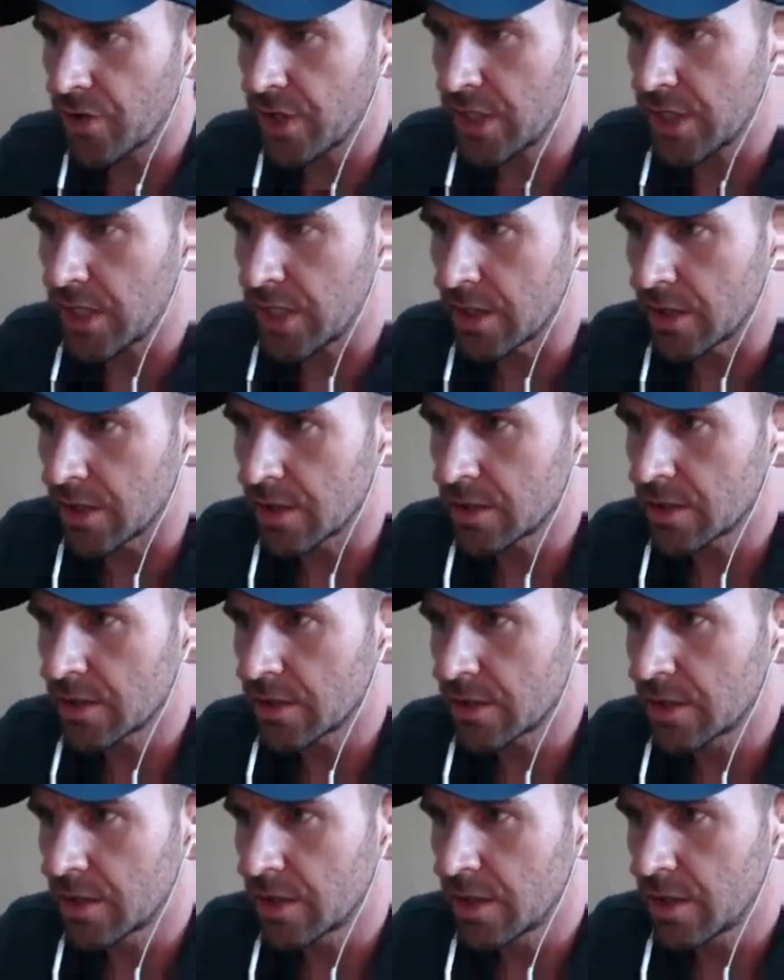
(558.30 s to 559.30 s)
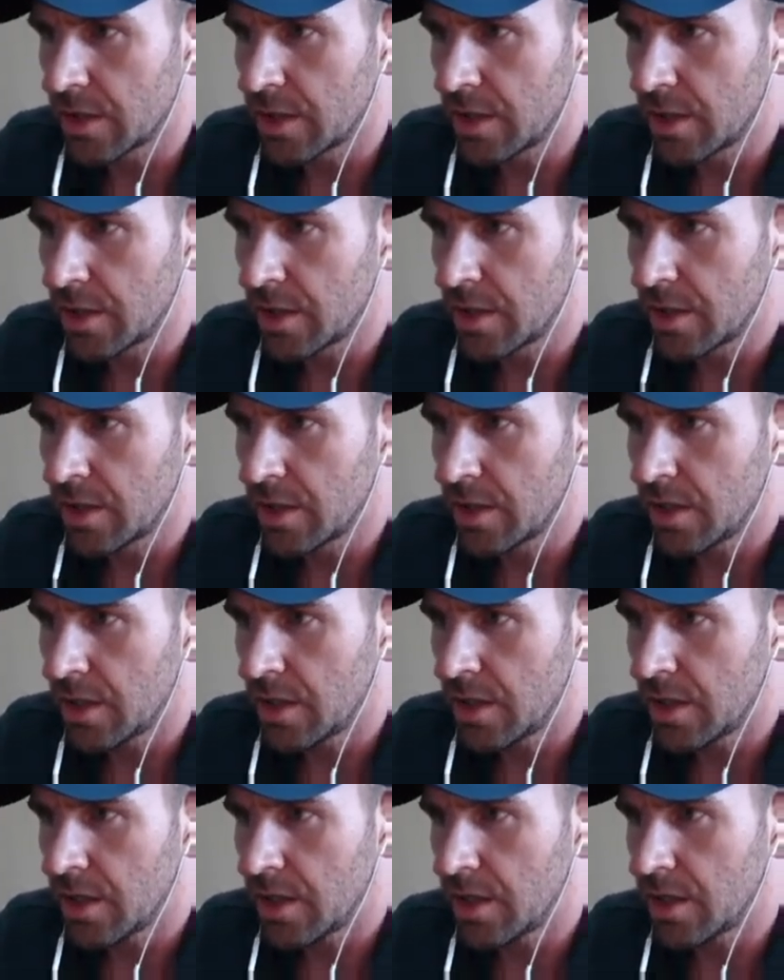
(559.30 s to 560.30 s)
here,
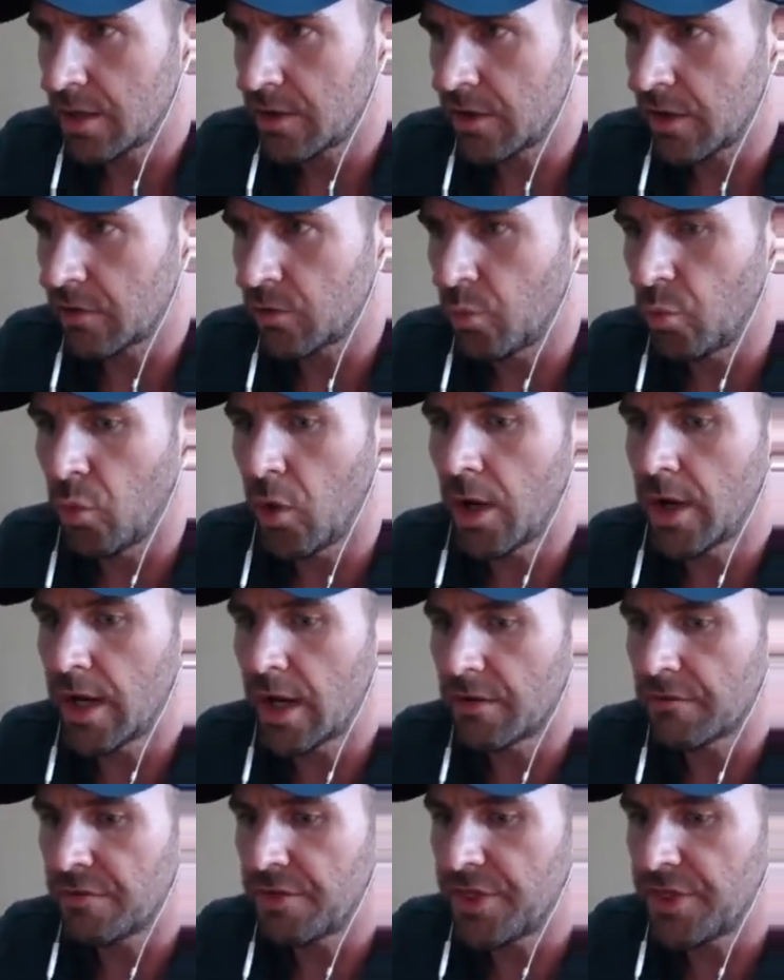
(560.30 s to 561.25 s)
and it says What If.